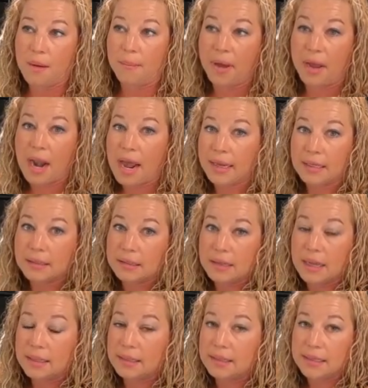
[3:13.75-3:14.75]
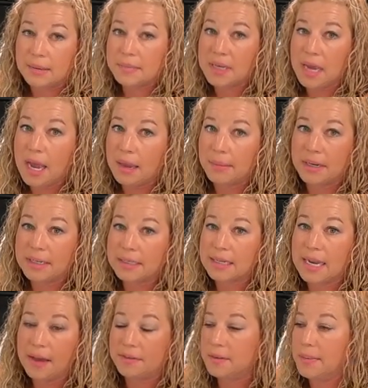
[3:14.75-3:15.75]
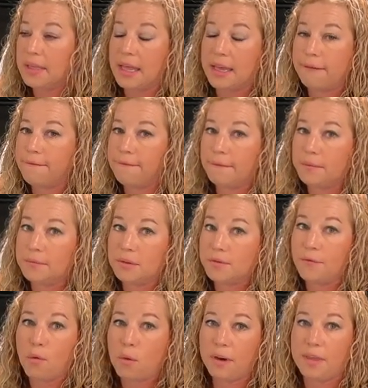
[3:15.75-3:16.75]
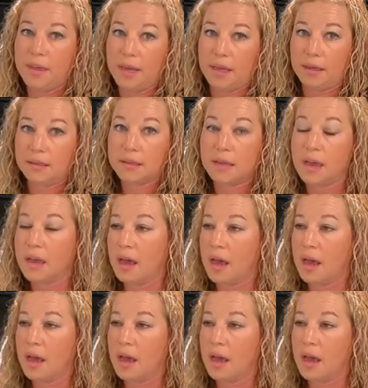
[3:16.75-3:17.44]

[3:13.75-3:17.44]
But I can, at the same time, it doesn't have to be like four things.